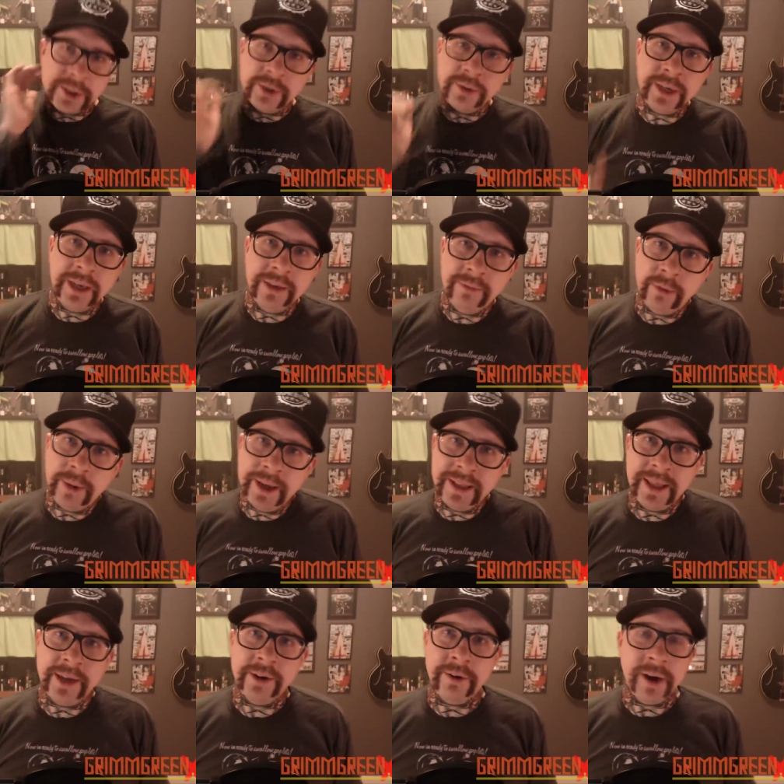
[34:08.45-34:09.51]
do a giveaway
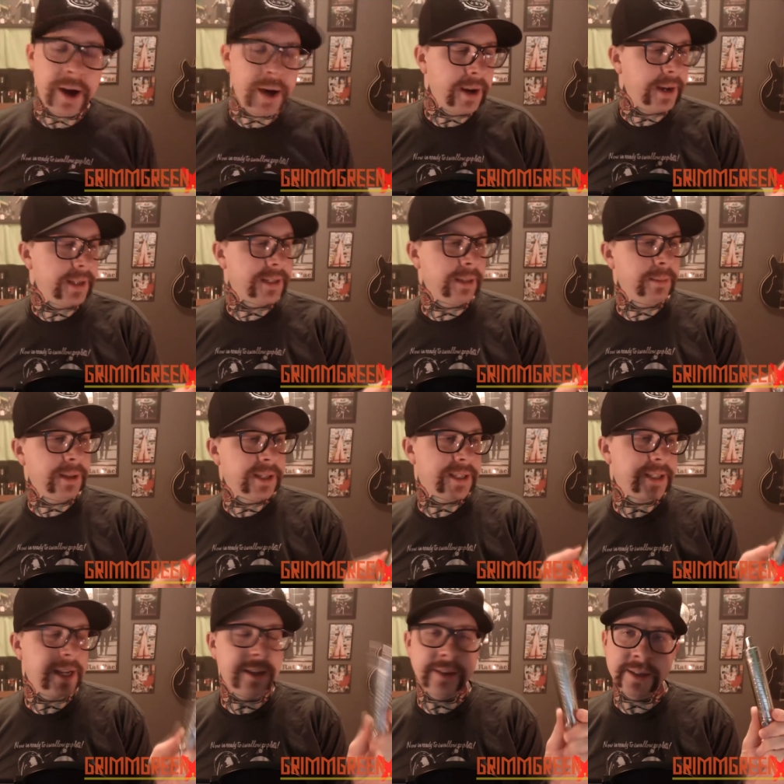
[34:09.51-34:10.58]
later on. And he sent me the
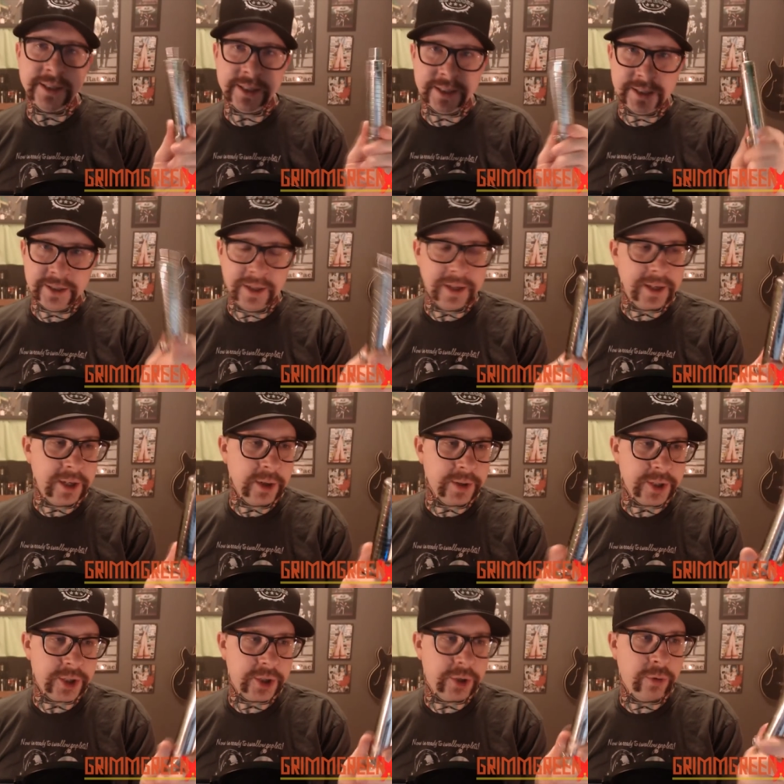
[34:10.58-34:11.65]
stainless, the, you know, the
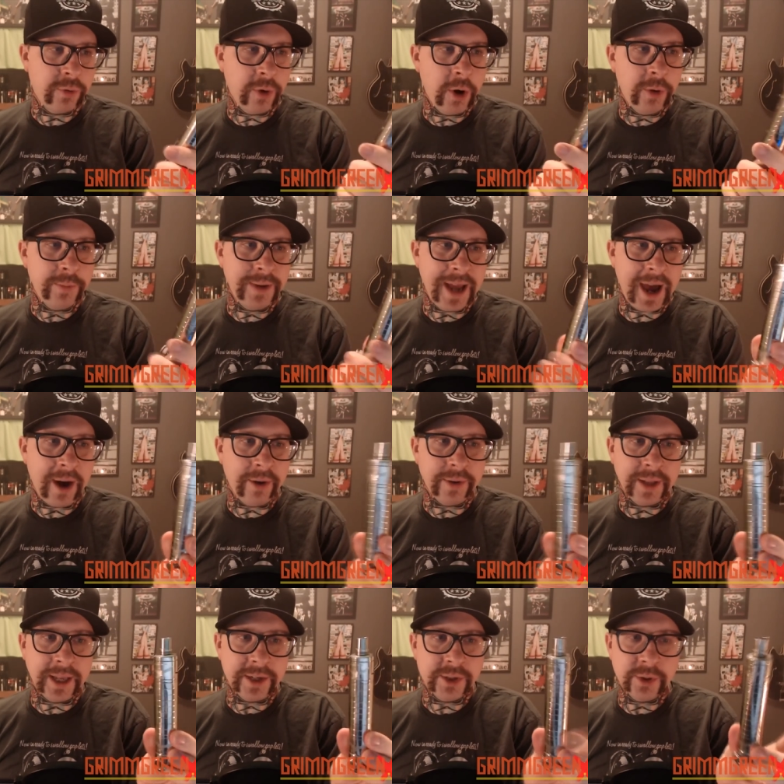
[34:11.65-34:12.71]
chromed out,
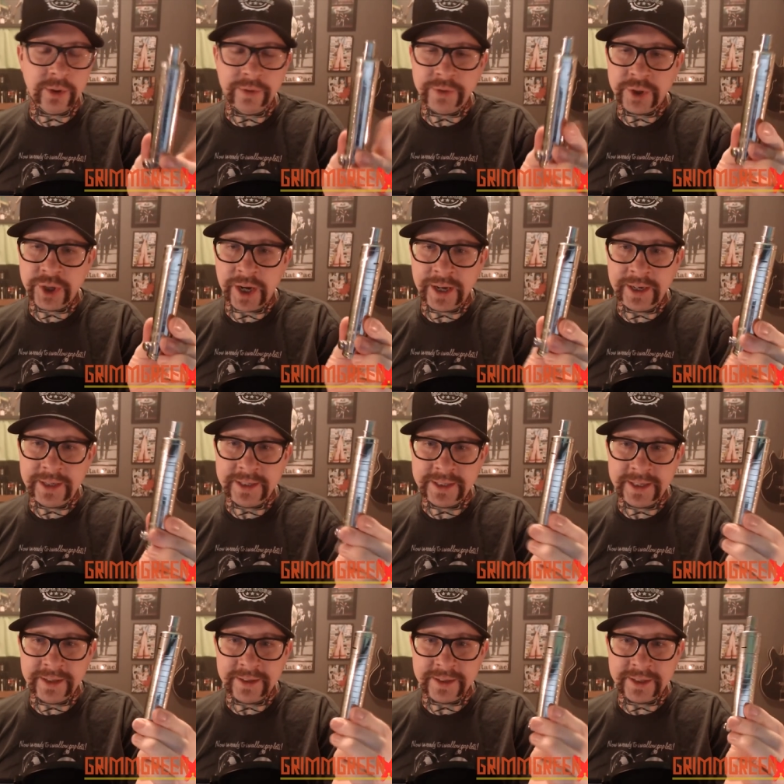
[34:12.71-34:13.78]
like sort of shiny
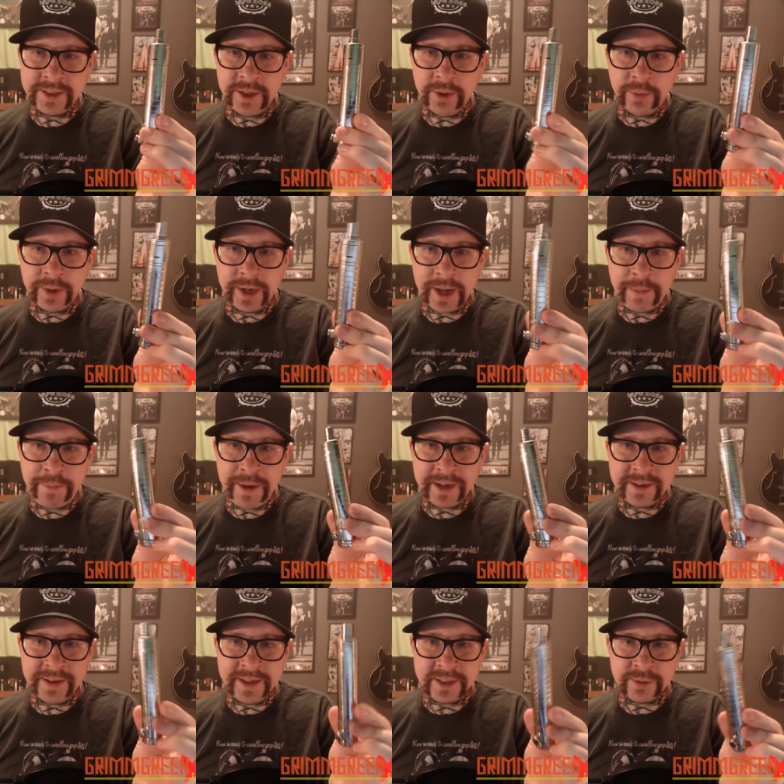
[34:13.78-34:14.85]
stainless steel one. And I
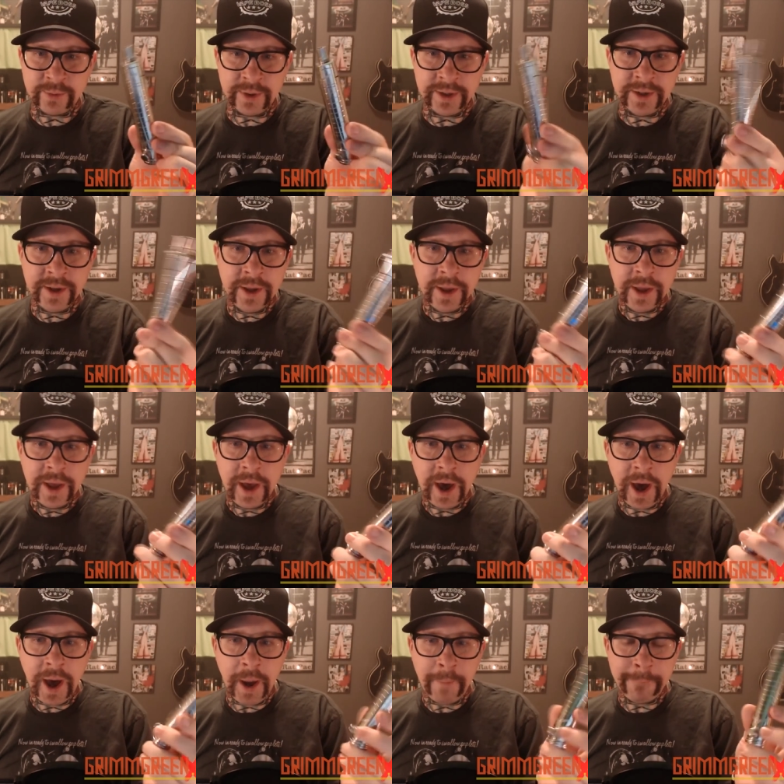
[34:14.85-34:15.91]
picked this one
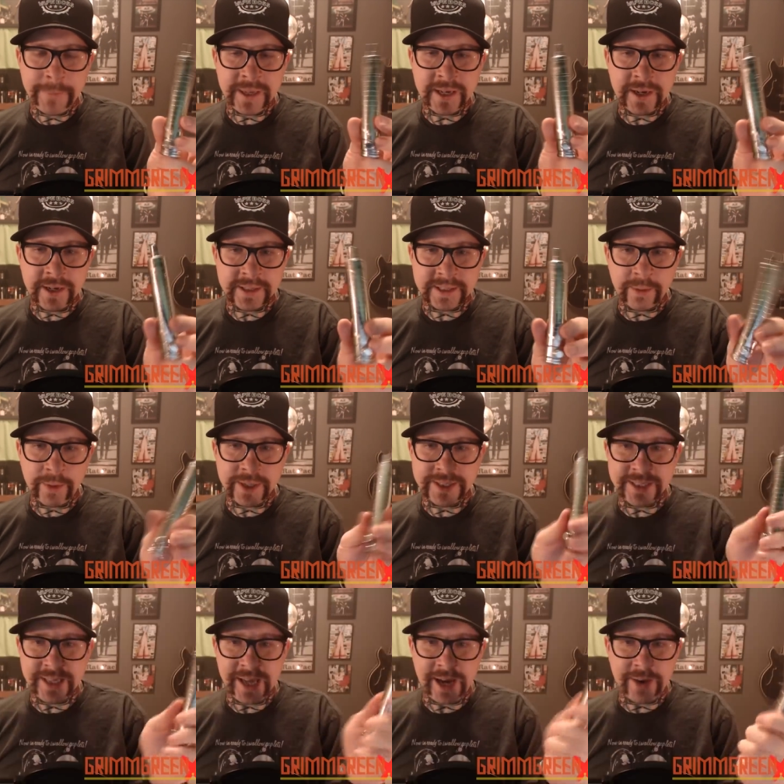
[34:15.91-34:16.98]
um, because I want to
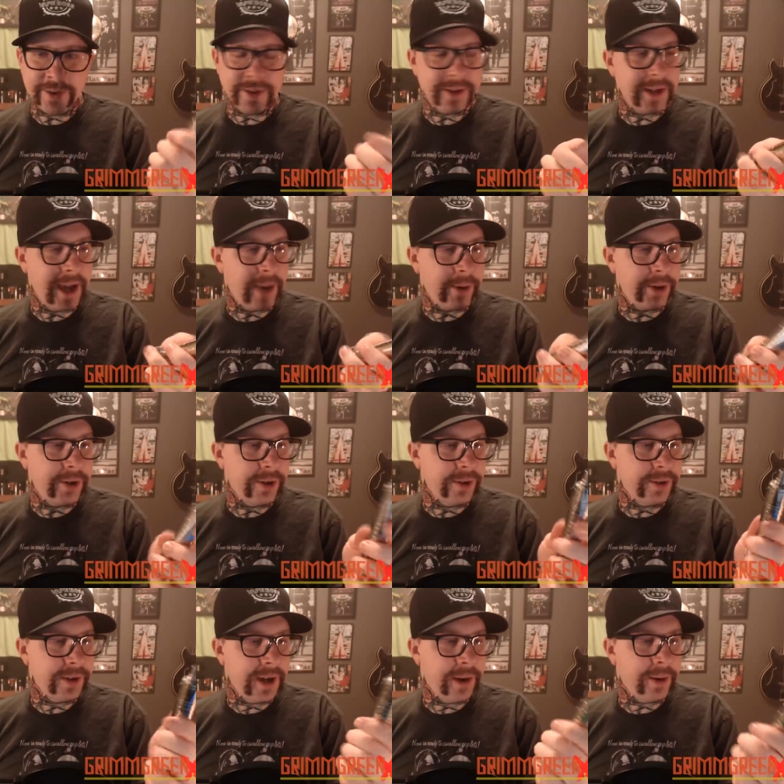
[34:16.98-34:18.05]
see how the, how it
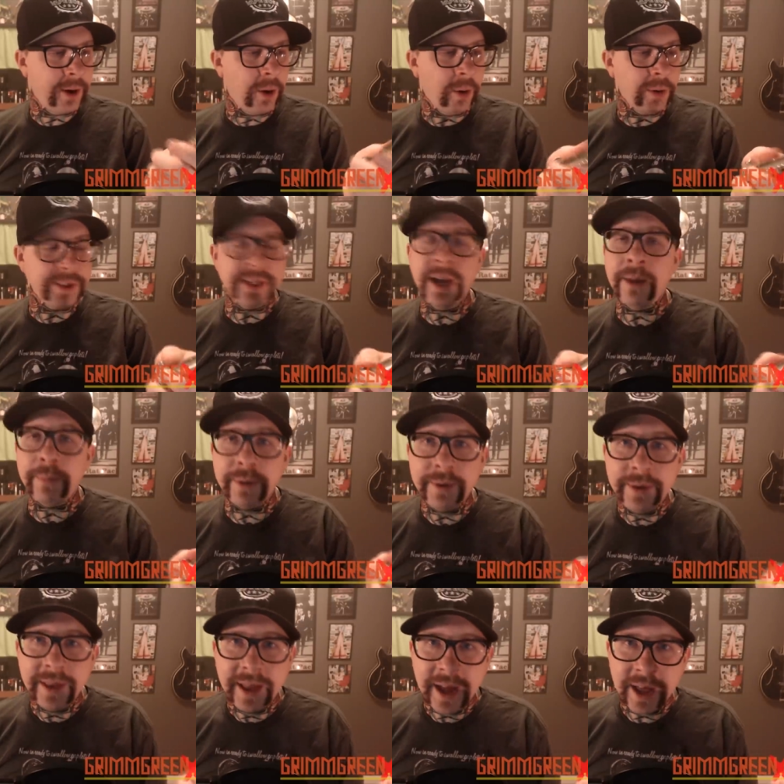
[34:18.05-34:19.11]
dur- how it holds up,
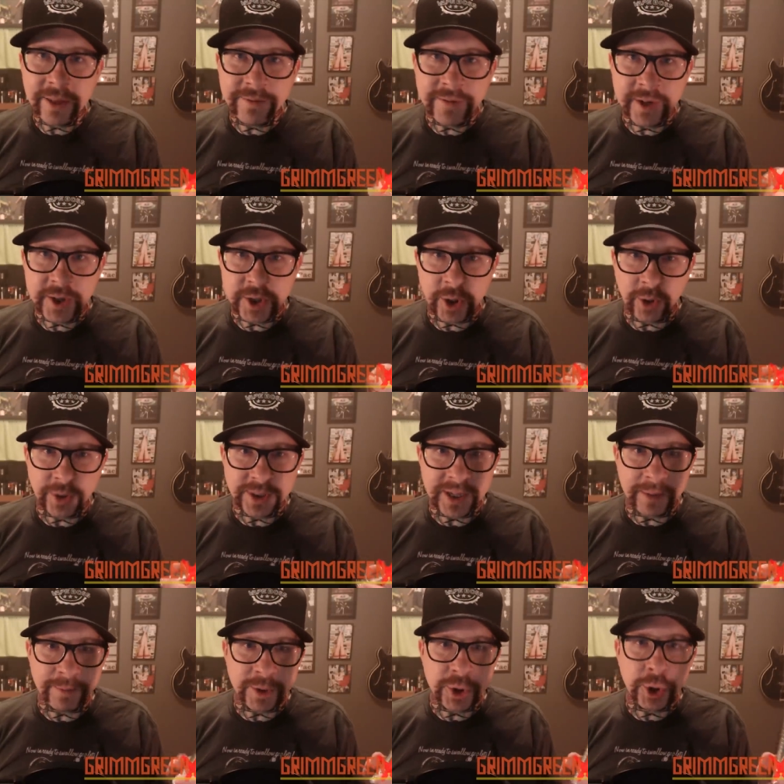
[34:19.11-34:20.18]
how the finish holds
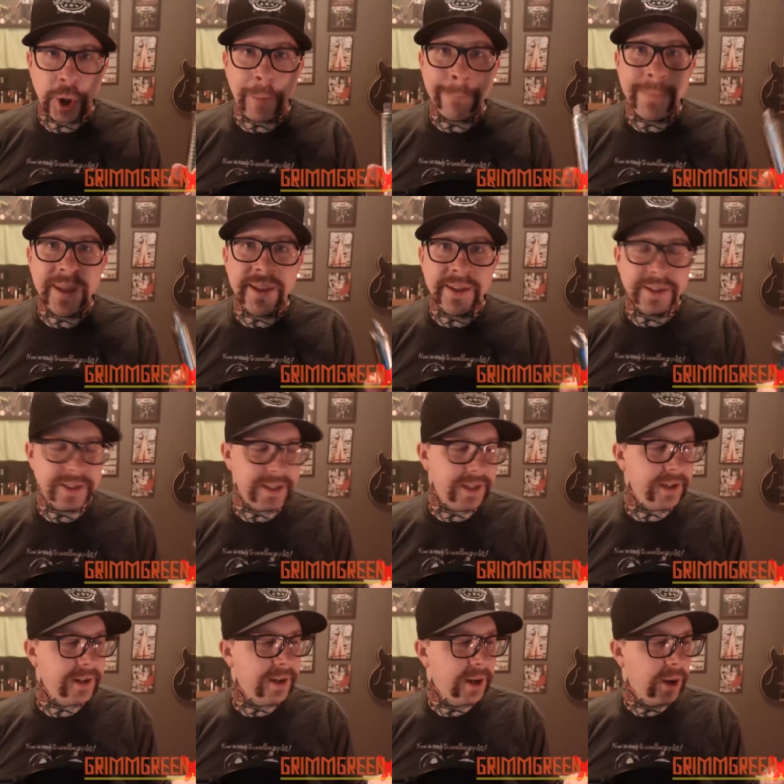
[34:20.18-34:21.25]
up
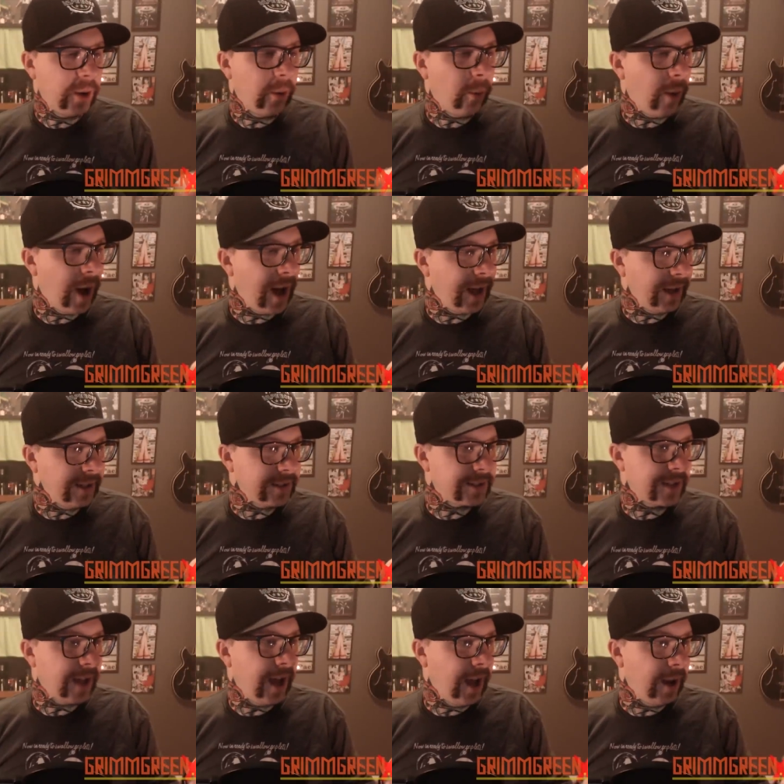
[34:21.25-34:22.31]
durability
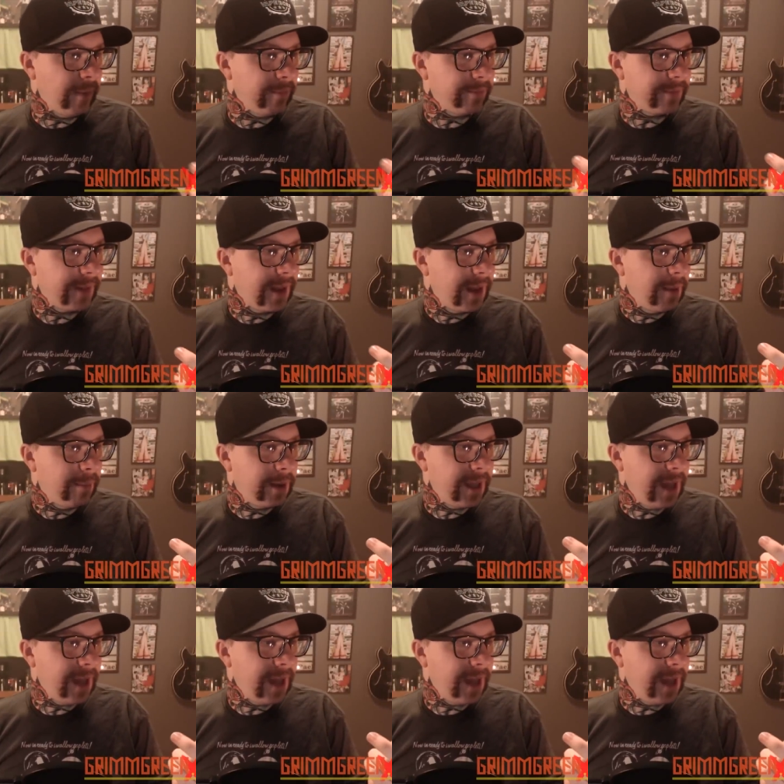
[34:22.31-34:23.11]
wise. Um, but